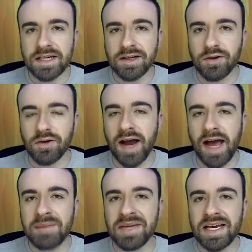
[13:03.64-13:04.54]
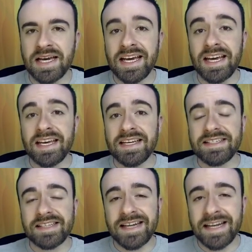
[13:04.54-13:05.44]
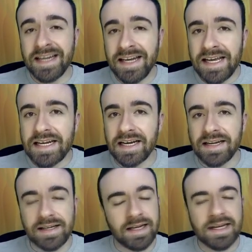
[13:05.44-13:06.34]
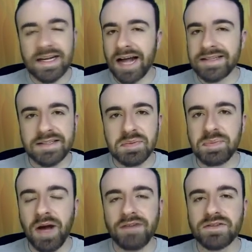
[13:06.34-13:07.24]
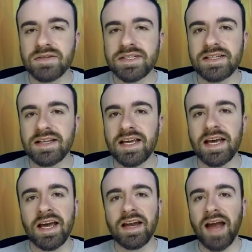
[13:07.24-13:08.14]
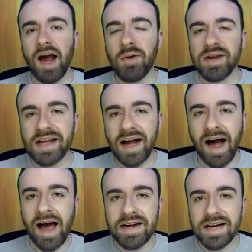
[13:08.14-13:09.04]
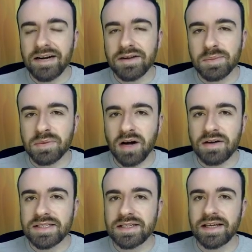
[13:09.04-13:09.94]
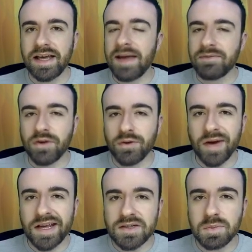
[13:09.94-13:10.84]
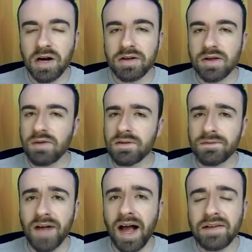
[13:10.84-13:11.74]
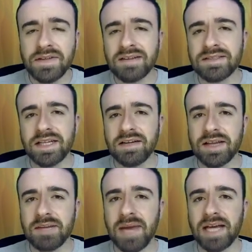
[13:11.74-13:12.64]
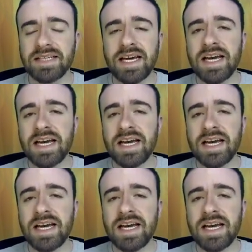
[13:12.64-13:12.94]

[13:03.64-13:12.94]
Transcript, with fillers: and Grab is Nita. Nita got some buffs recently. Now one of the higher health brawlers in the game for range brawlers, over 5,000 health and max,